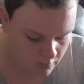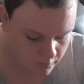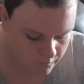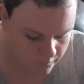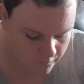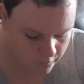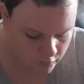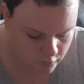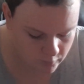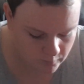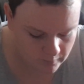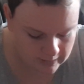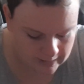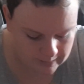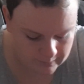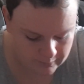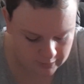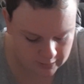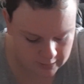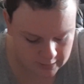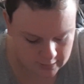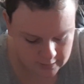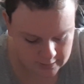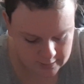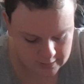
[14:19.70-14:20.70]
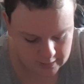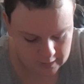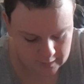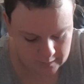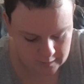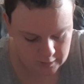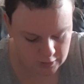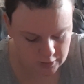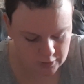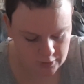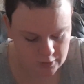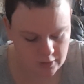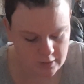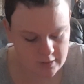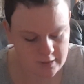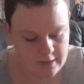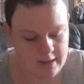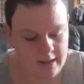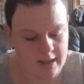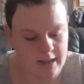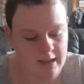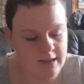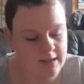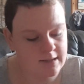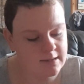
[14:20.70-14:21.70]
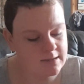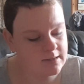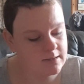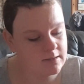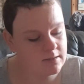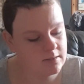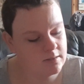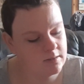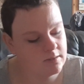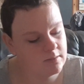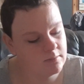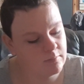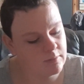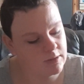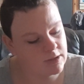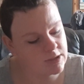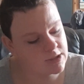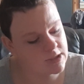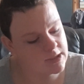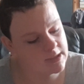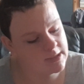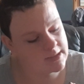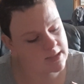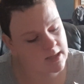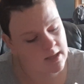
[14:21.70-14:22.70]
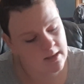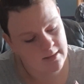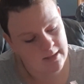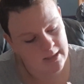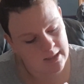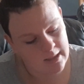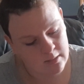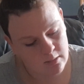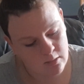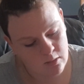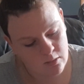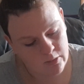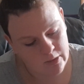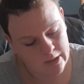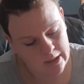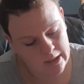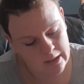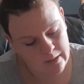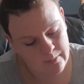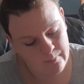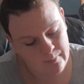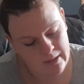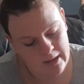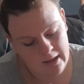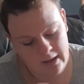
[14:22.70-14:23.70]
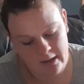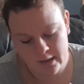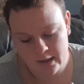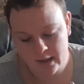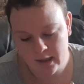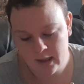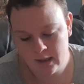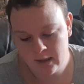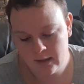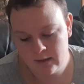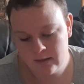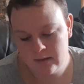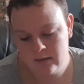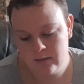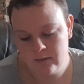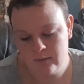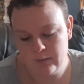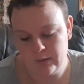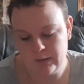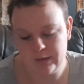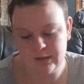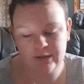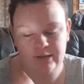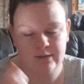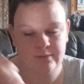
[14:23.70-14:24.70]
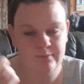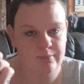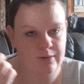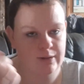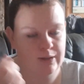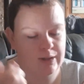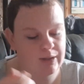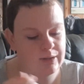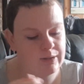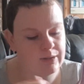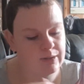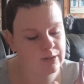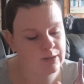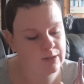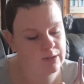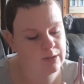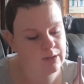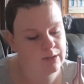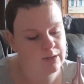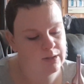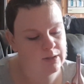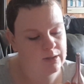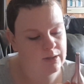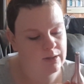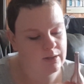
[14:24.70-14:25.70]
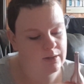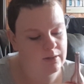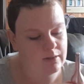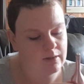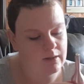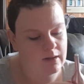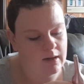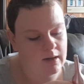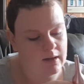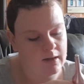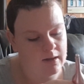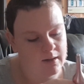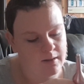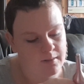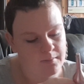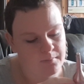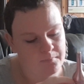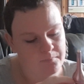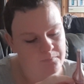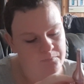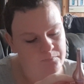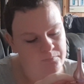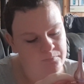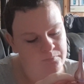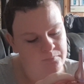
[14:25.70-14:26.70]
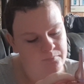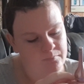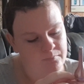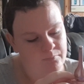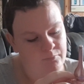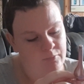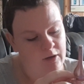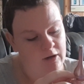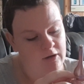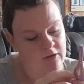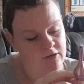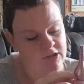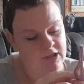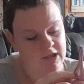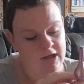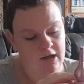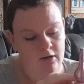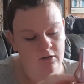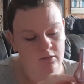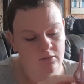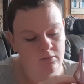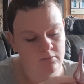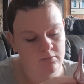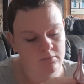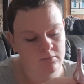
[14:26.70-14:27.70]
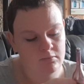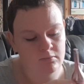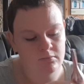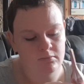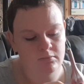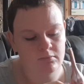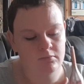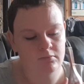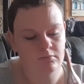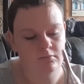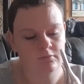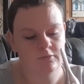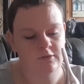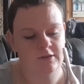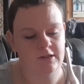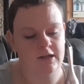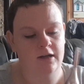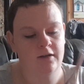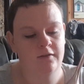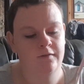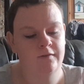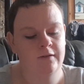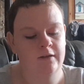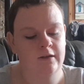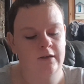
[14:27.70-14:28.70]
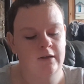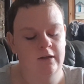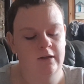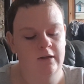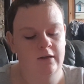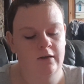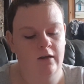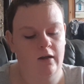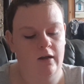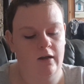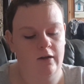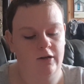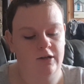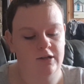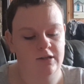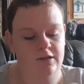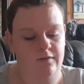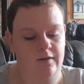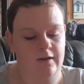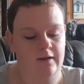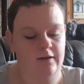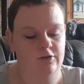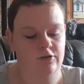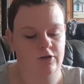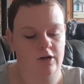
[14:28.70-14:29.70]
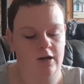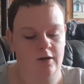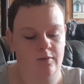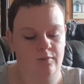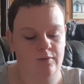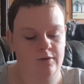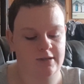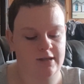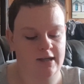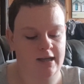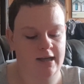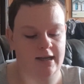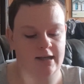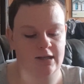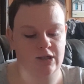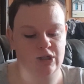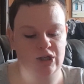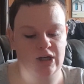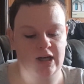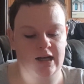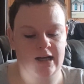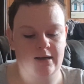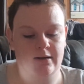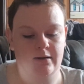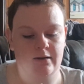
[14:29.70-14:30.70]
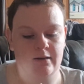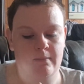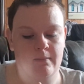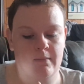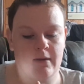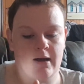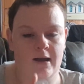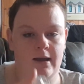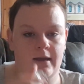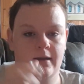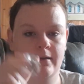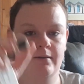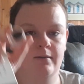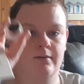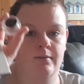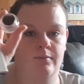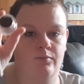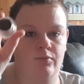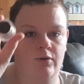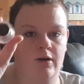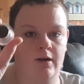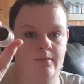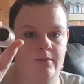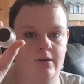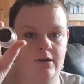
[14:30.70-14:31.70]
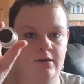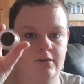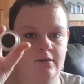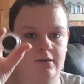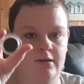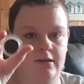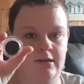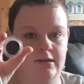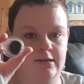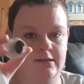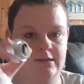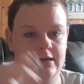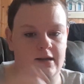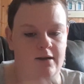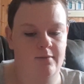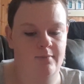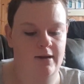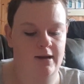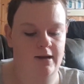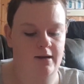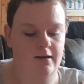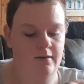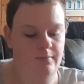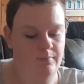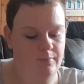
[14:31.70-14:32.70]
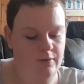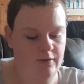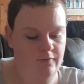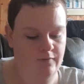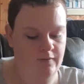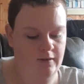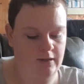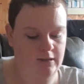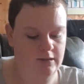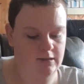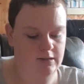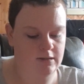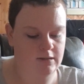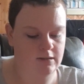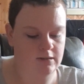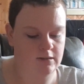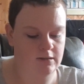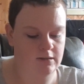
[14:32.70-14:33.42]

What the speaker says: For my brows, I just got these, which is the L'Oreal Paris, which is in both brow gel stuff. And because of how dry it was, I had to add my primer. And it's now made it perfect.